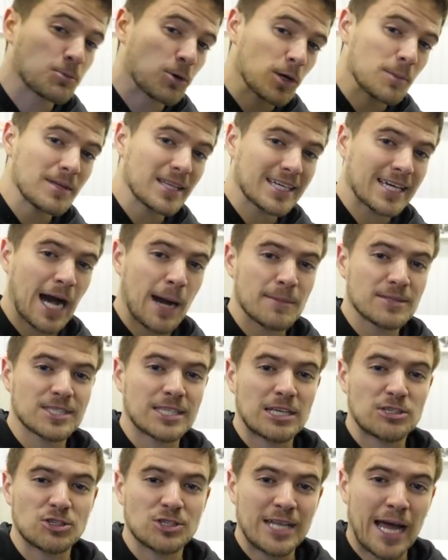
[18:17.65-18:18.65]
Put them in the comment
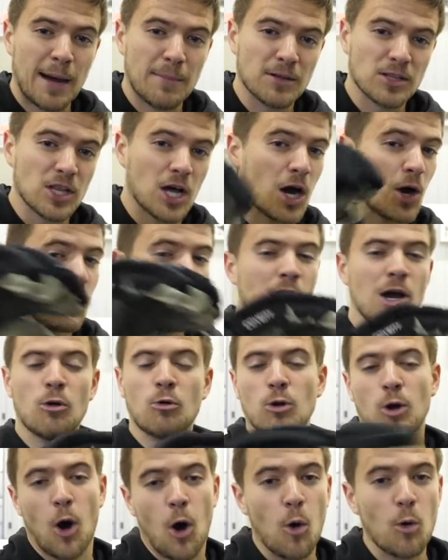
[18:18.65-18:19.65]
section down below.
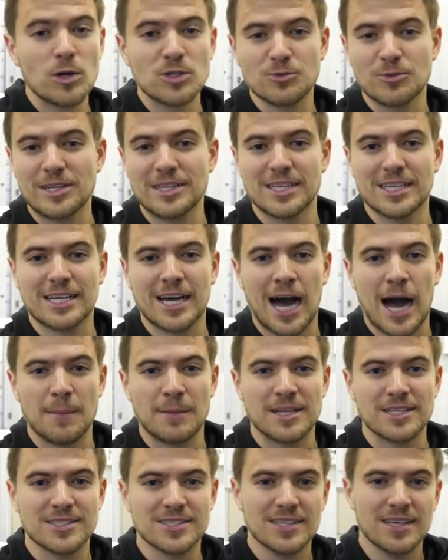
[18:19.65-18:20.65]
We're always reading the
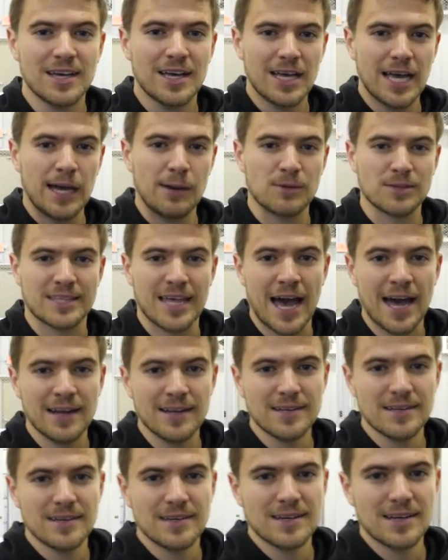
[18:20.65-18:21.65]
comments. And with
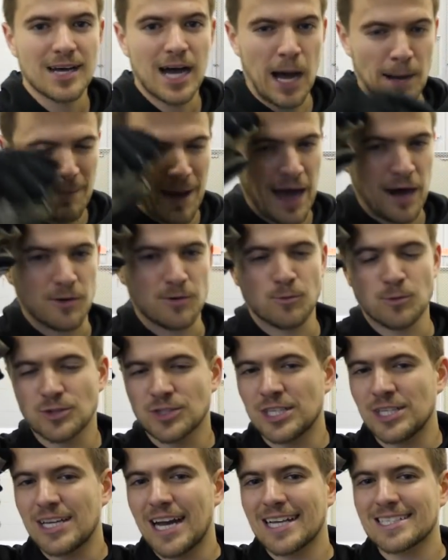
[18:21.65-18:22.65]
that, I'm out. We'll
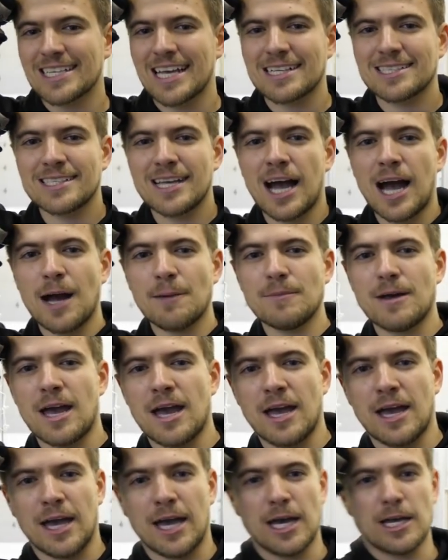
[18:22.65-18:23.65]
see you guys next time
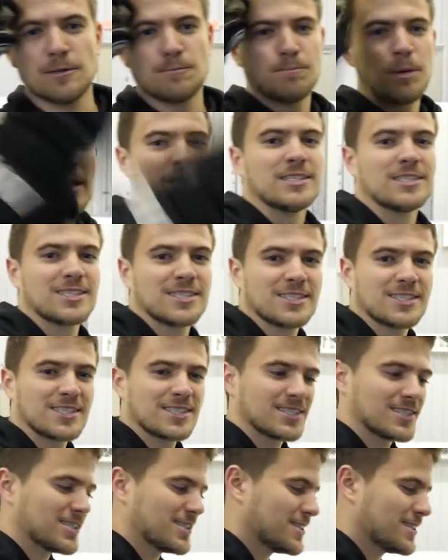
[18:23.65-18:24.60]
and peace.